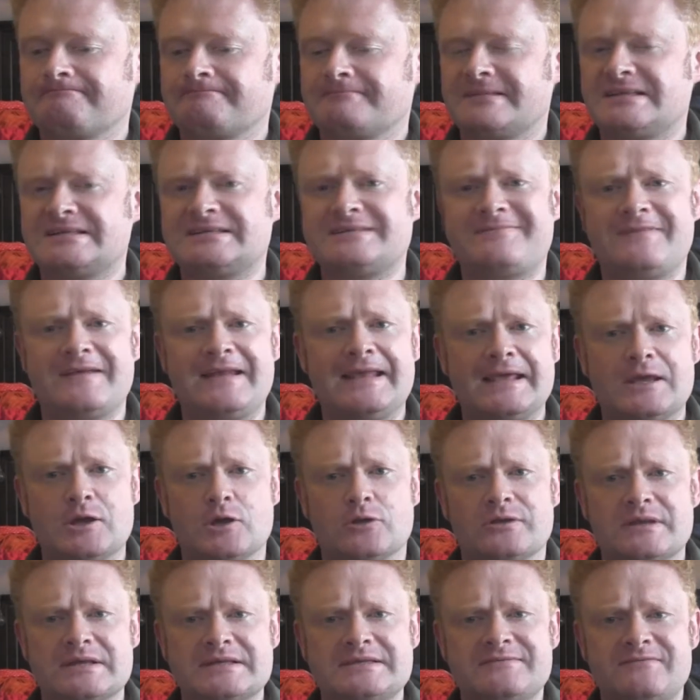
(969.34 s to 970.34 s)
This is feeling
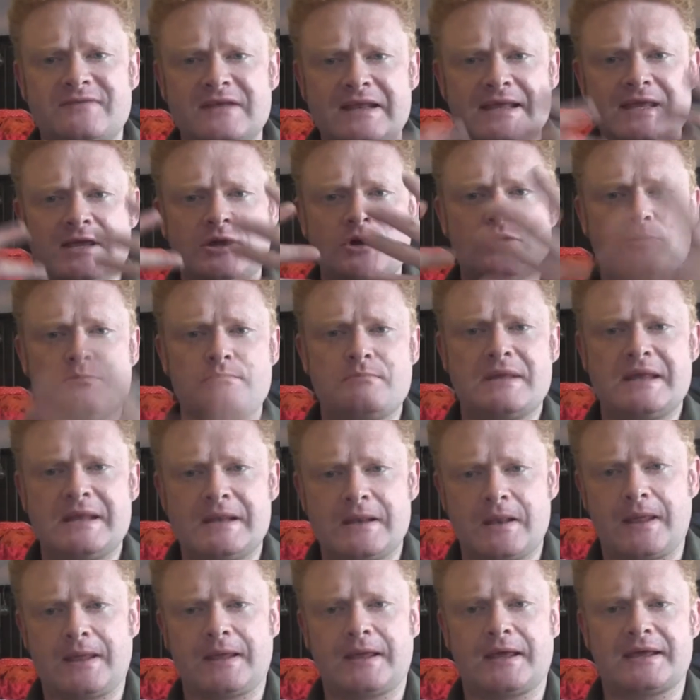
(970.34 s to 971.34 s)
good. This is feeling good, me
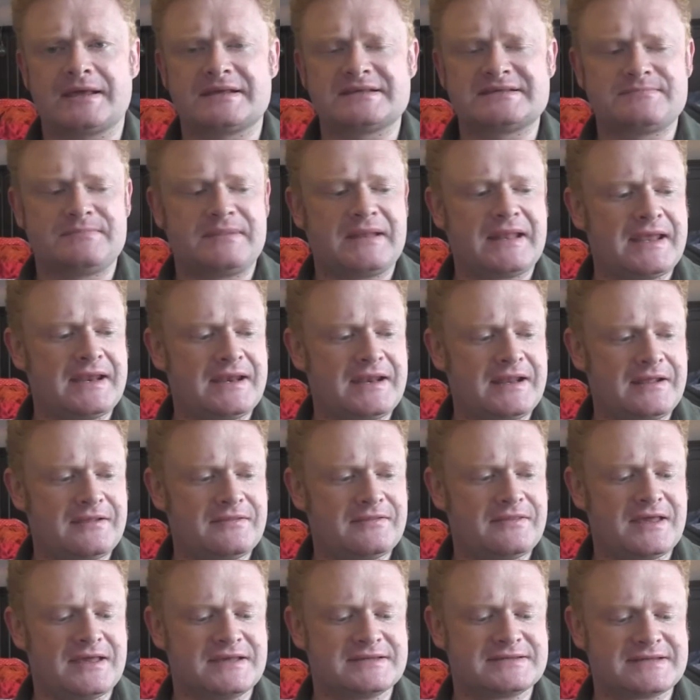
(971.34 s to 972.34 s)
like explaining
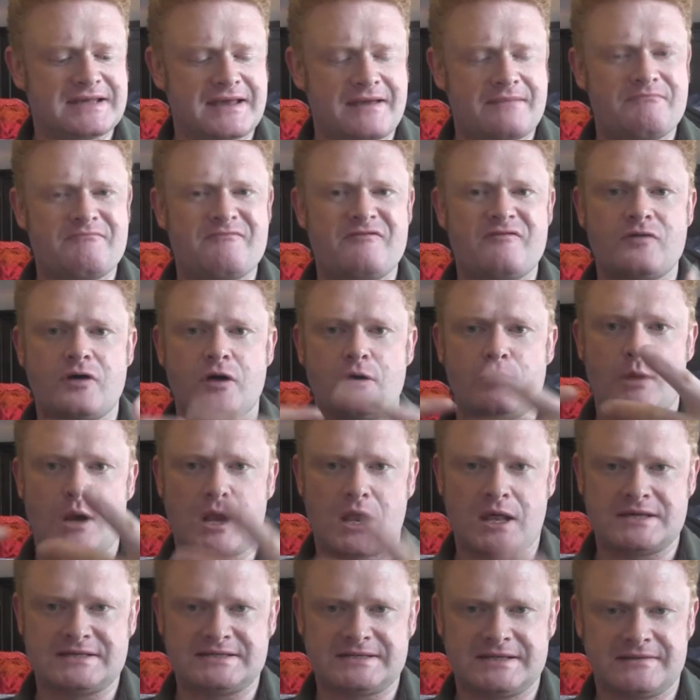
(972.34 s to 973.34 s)
this and
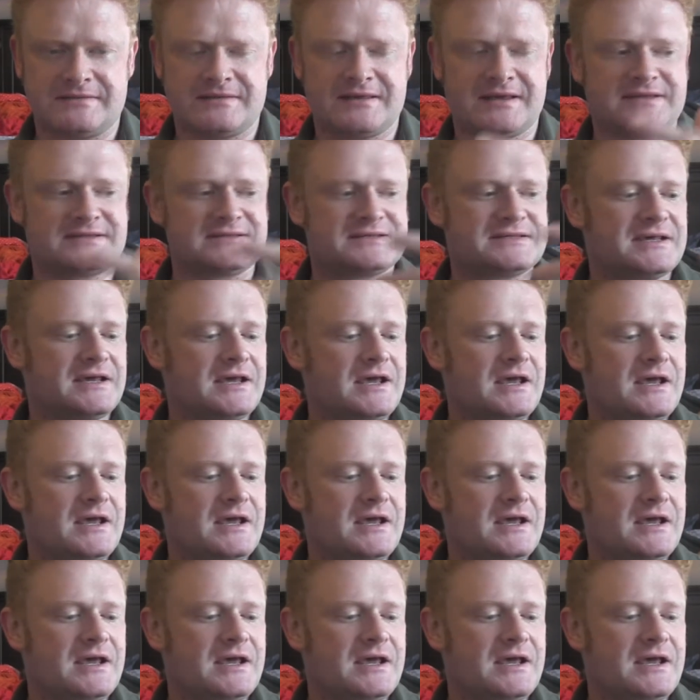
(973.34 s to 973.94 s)
verbalizing this.